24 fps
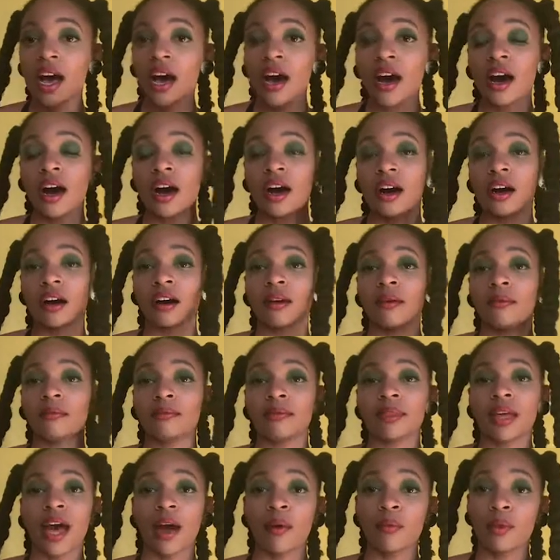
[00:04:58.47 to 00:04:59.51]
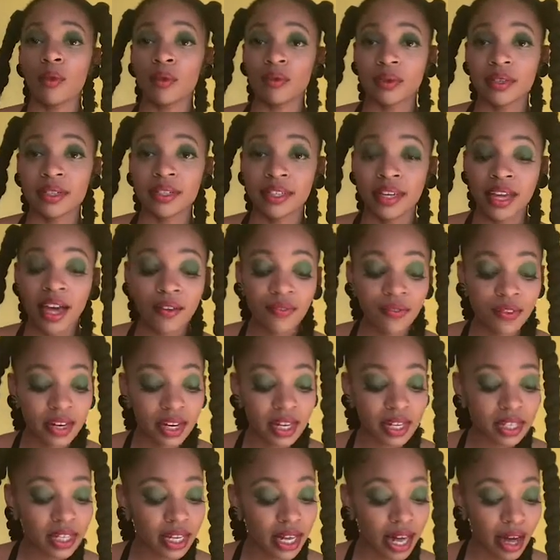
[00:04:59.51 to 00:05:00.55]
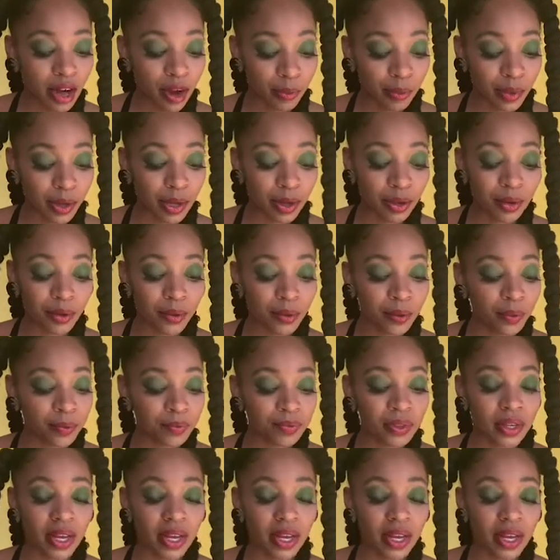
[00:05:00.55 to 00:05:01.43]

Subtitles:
that will definitely help you,